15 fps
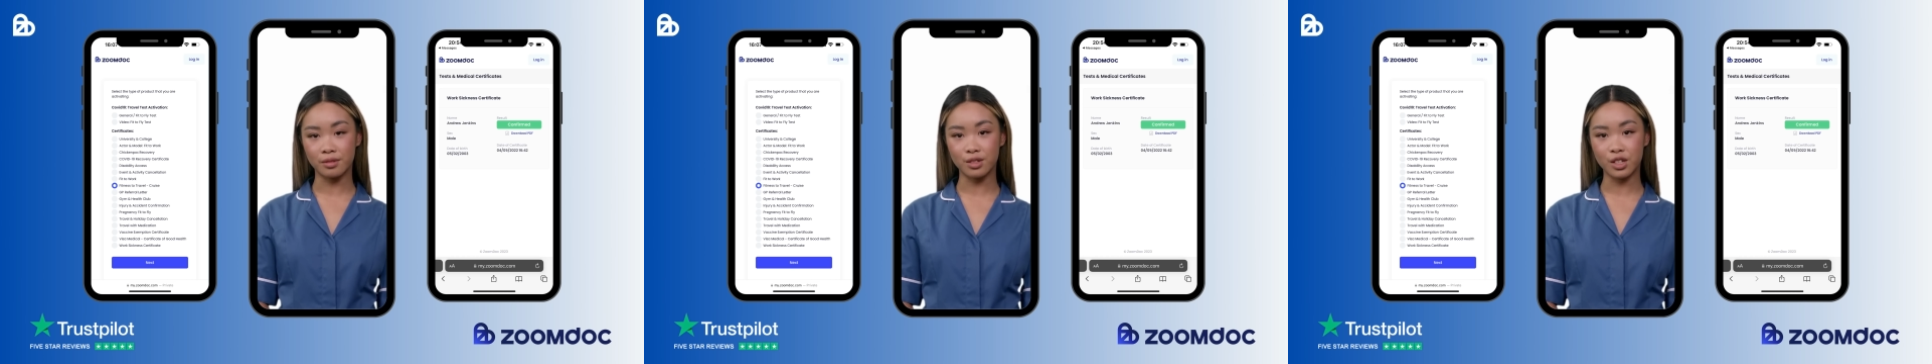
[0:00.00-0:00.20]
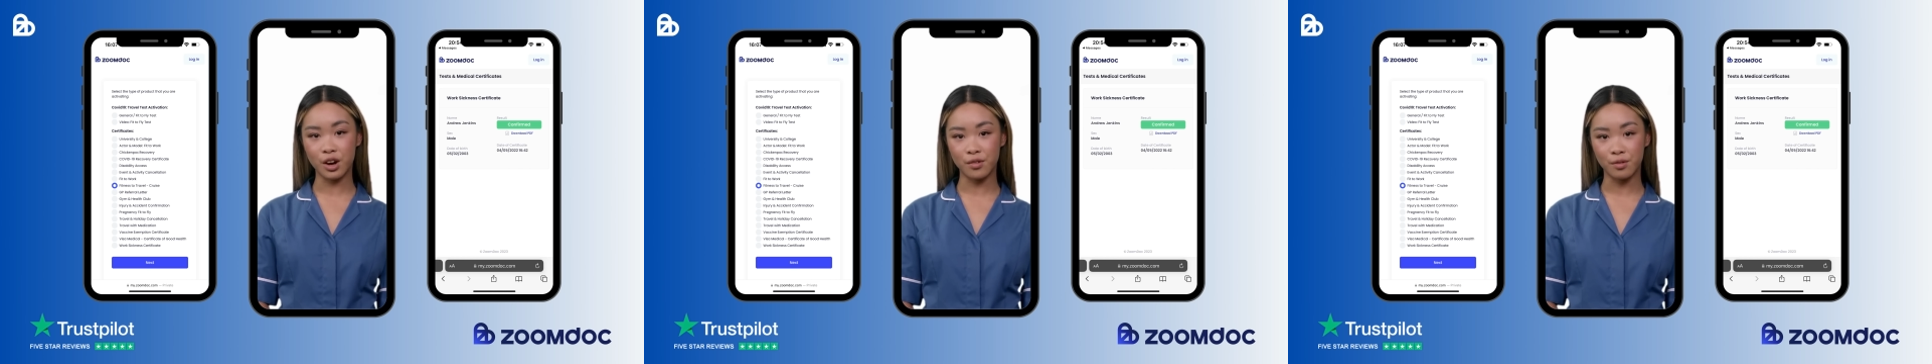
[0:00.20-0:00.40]

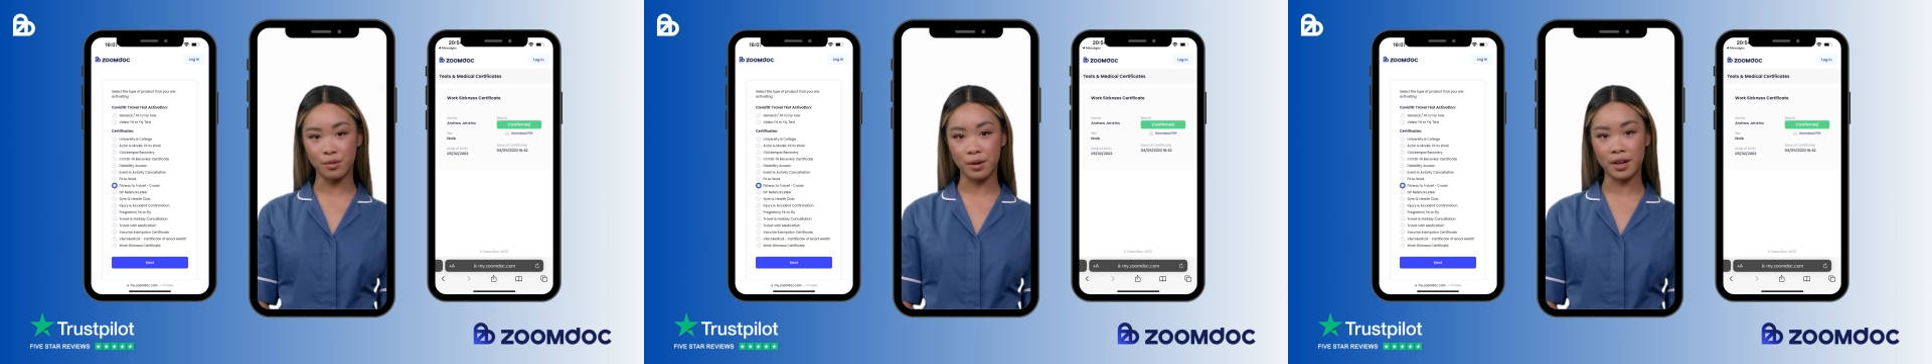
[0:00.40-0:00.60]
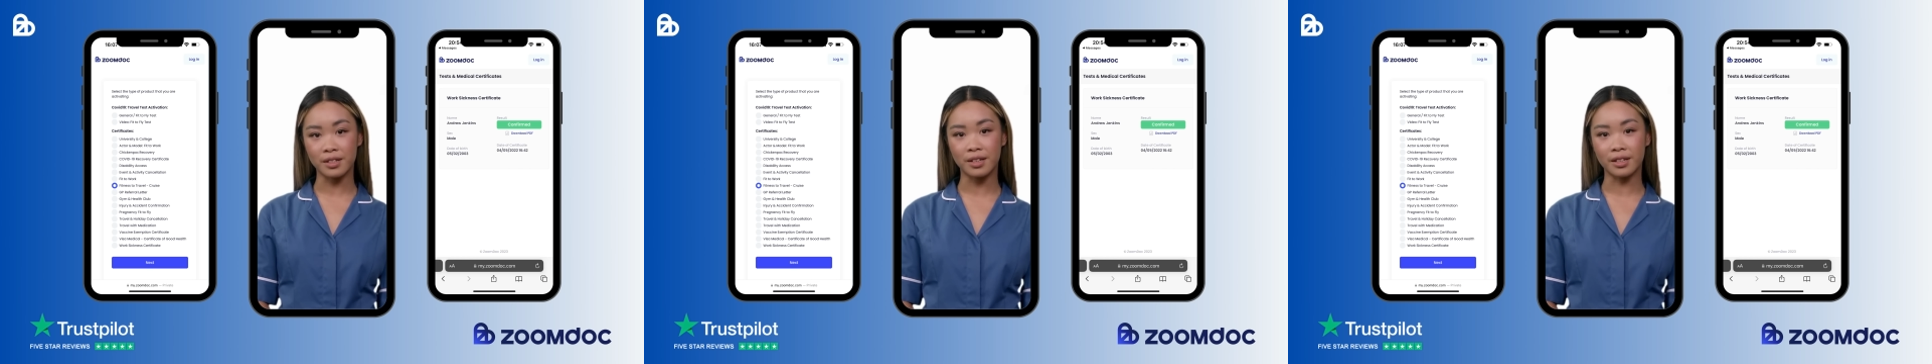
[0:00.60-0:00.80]
travel
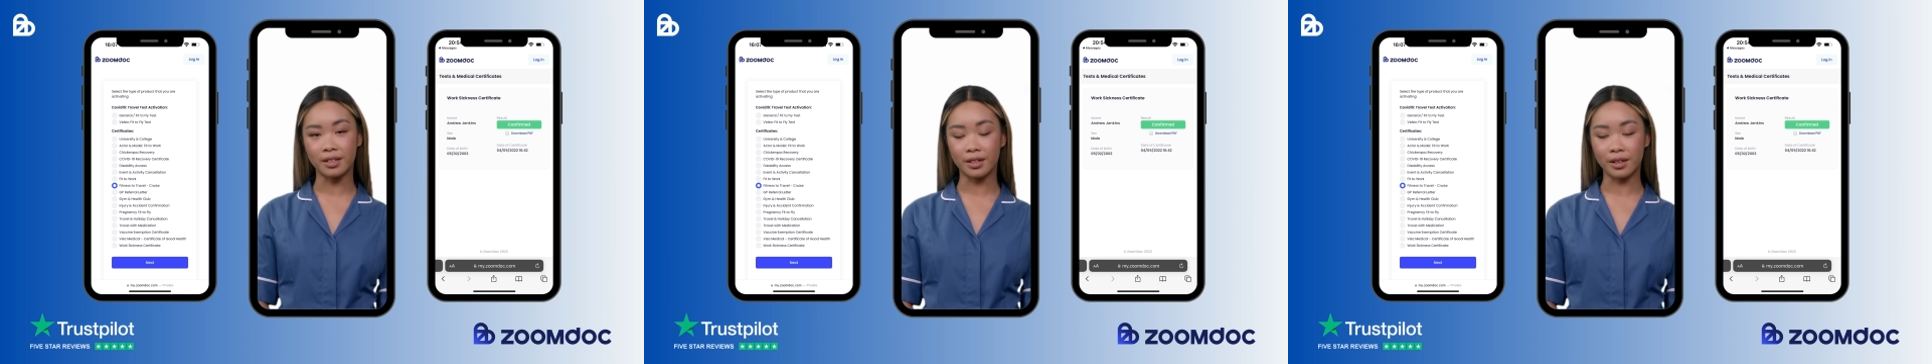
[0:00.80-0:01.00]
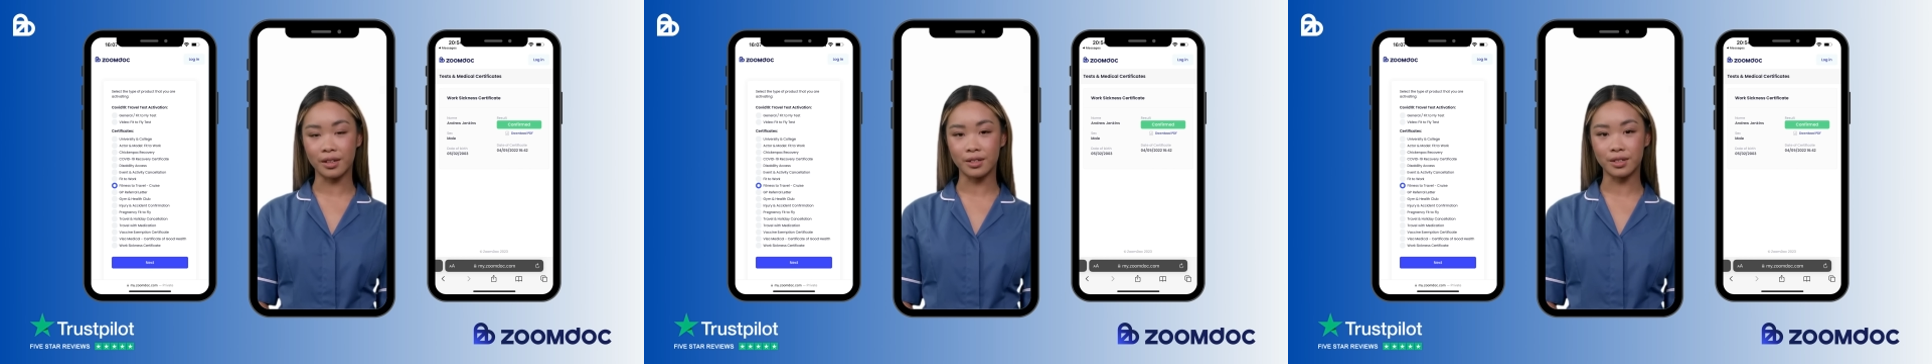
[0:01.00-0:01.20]
letters
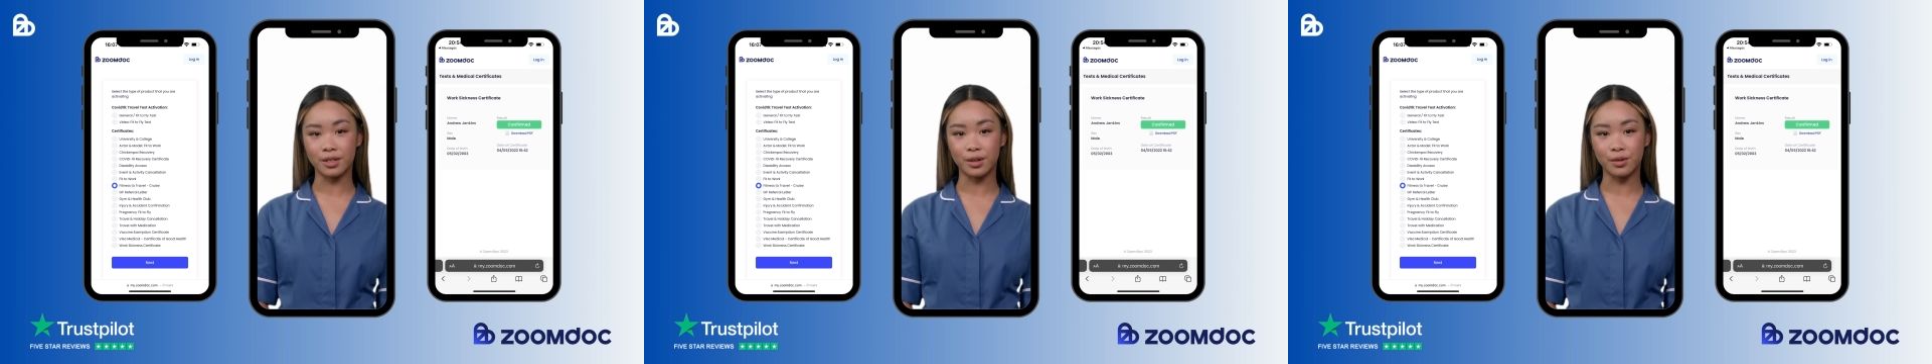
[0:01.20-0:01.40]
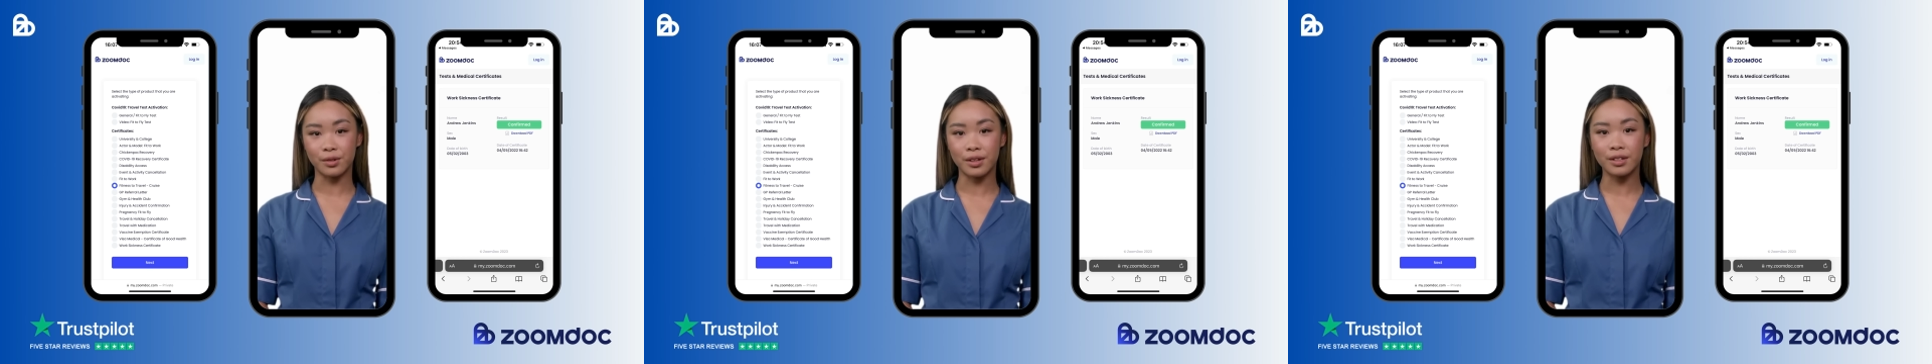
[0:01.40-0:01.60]
to
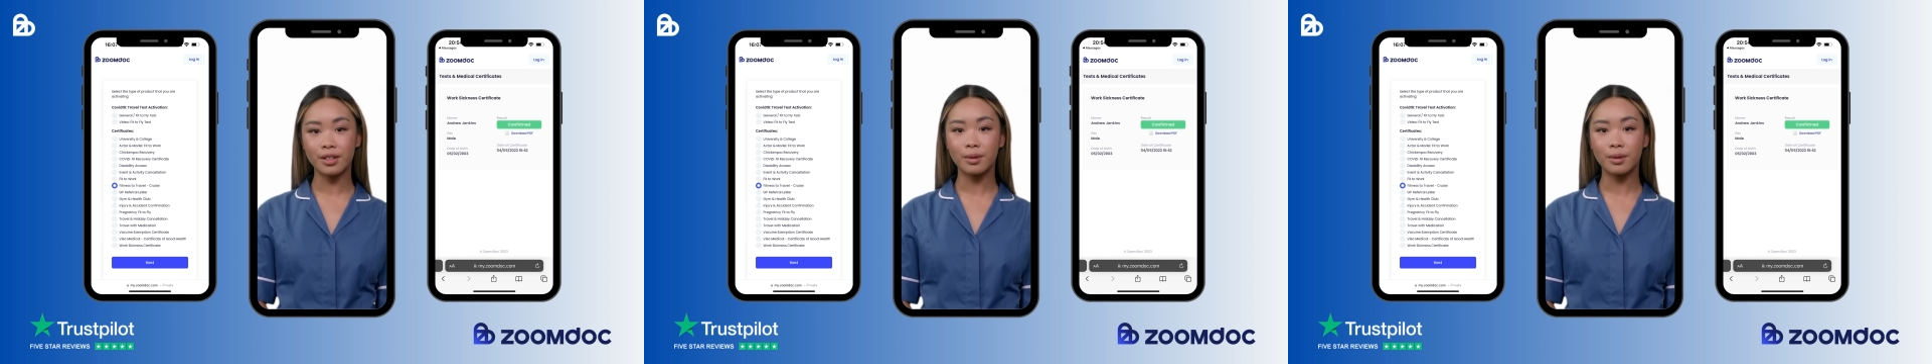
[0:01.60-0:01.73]
consultant